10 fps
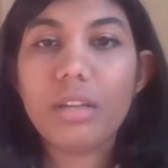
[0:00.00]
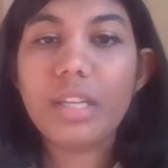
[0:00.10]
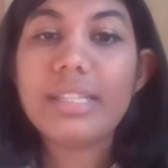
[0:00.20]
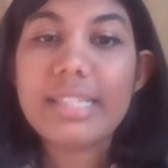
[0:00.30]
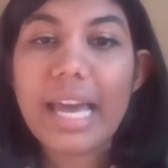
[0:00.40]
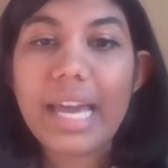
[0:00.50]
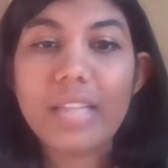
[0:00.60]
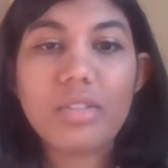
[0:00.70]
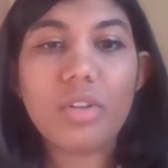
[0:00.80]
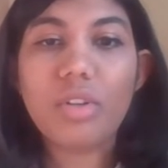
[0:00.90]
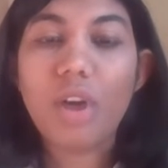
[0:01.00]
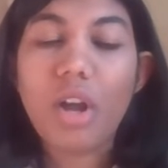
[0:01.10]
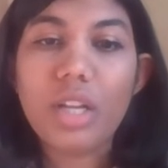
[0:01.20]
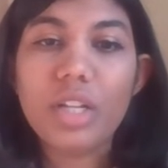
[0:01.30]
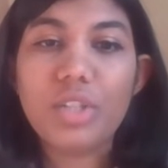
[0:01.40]
insights or
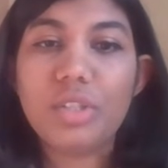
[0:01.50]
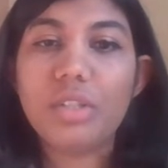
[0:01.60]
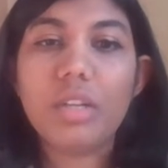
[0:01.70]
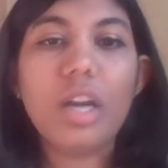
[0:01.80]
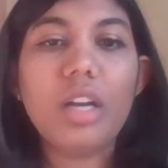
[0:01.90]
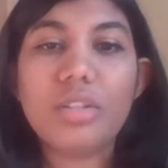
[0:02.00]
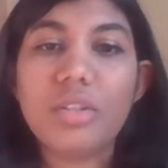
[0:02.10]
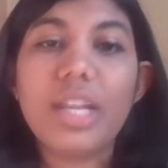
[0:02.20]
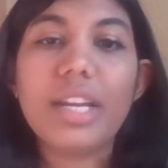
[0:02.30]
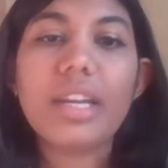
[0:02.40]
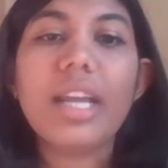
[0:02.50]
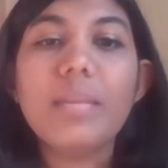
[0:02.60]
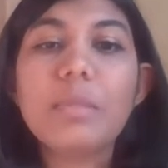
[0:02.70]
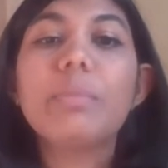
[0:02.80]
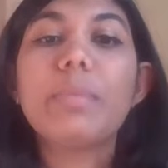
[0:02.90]
knowledge so that it
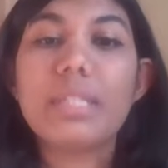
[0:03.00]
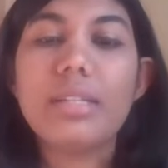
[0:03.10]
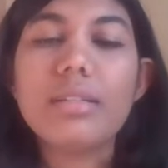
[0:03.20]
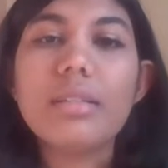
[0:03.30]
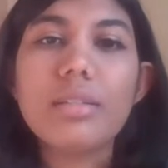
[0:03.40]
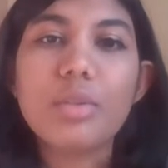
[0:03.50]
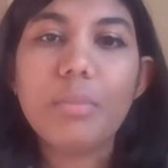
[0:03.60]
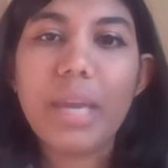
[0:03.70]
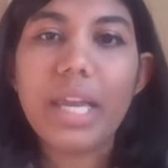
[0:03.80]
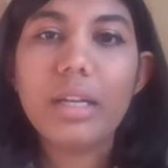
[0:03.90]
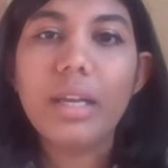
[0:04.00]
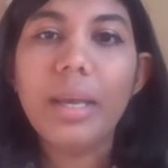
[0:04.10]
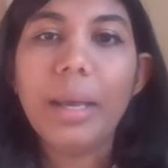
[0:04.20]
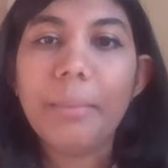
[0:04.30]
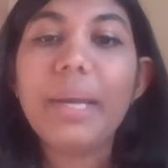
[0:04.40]
helps businesses to make
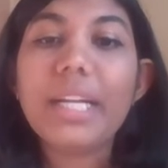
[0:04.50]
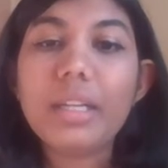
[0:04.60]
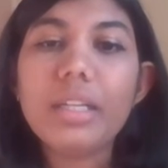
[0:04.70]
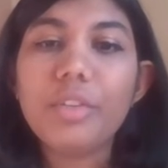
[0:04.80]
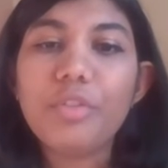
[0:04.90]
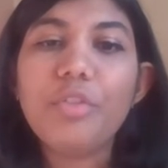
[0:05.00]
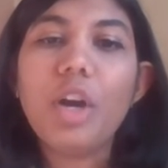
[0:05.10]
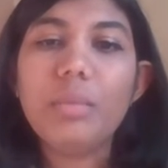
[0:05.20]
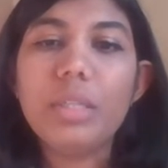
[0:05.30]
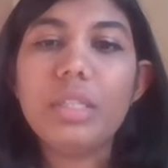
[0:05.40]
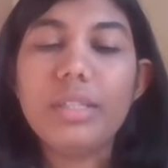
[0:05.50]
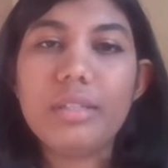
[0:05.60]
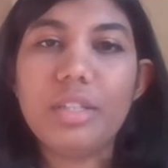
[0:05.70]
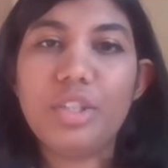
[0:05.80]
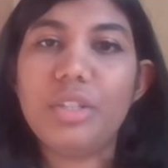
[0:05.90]
better informed
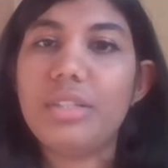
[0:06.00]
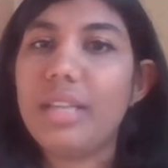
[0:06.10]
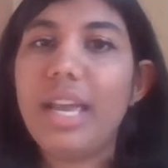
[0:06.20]
decisions.